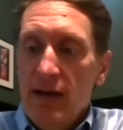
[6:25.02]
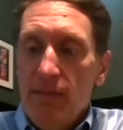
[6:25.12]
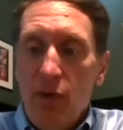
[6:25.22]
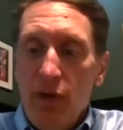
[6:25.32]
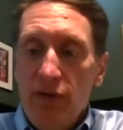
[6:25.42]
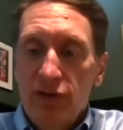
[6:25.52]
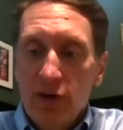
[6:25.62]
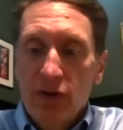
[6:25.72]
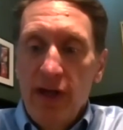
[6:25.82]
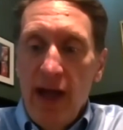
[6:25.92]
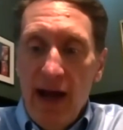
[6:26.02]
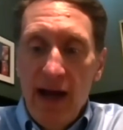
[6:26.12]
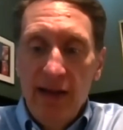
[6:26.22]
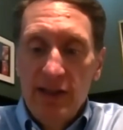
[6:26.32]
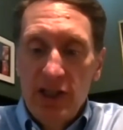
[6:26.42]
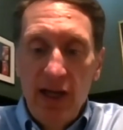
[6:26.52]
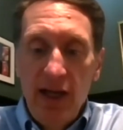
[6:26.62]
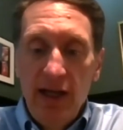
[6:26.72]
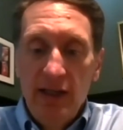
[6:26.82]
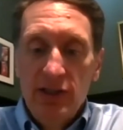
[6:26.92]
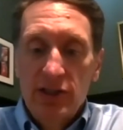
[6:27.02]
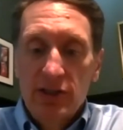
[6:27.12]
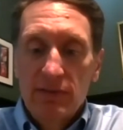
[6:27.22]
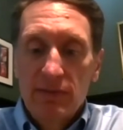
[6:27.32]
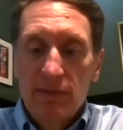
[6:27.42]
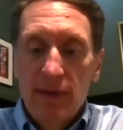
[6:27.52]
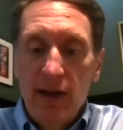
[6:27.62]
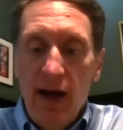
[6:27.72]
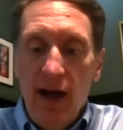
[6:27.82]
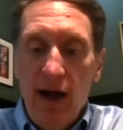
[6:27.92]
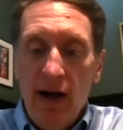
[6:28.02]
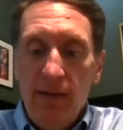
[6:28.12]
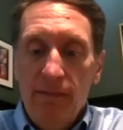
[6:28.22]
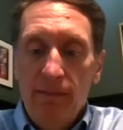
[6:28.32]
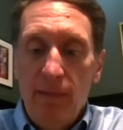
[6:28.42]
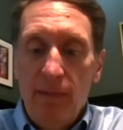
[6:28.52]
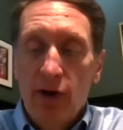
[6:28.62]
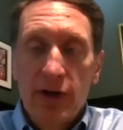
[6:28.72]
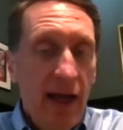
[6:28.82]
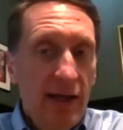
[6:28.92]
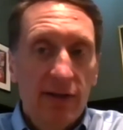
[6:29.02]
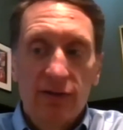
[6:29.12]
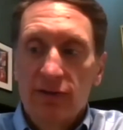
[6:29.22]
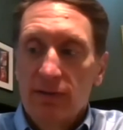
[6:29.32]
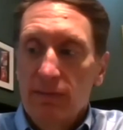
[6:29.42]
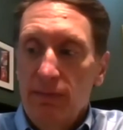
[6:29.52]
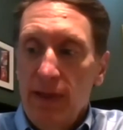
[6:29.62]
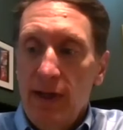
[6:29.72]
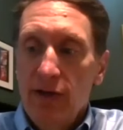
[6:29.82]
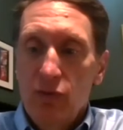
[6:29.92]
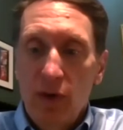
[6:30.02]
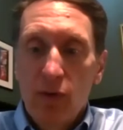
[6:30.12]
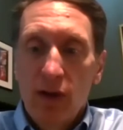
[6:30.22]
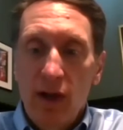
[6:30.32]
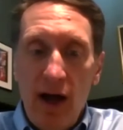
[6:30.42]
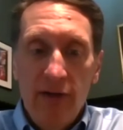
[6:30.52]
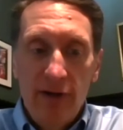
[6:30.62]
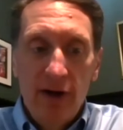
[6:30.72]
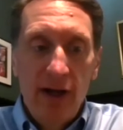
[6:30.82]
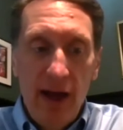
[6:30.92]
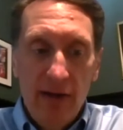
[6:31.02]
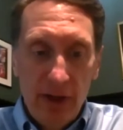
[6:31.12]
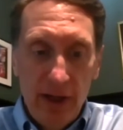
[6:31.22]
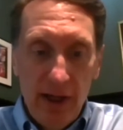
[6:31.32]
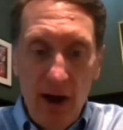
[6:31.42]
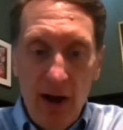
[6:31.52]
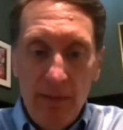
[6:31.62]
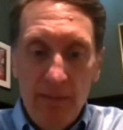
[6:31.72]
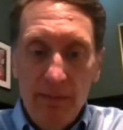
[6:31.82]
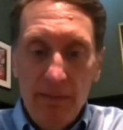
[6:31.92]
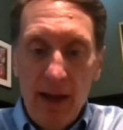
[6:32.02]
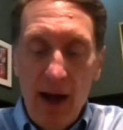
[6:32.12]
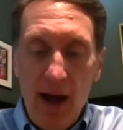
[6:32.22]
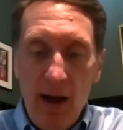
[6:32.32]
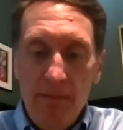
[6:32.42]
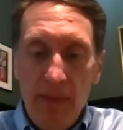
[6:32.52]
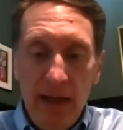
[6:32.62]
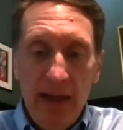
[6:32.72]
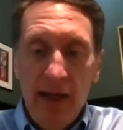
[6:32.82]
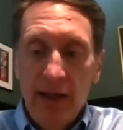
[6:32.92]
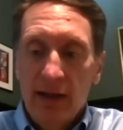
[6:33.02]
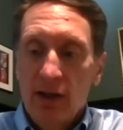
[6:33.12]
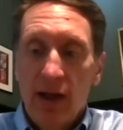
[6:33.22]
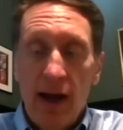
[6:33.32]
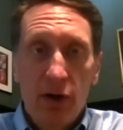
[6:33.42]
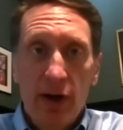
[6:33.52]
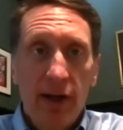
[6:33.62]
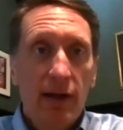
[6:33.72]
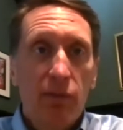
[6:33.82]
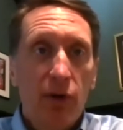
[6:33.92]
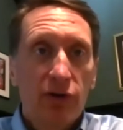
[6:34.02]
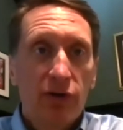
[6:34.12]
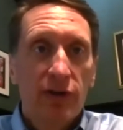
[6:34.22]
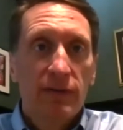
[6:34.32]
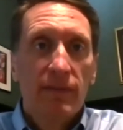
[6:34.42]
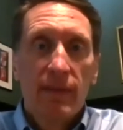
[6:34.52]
but we've certainly had to change our cadence because we rely very heavily on meeting and collaborating in person.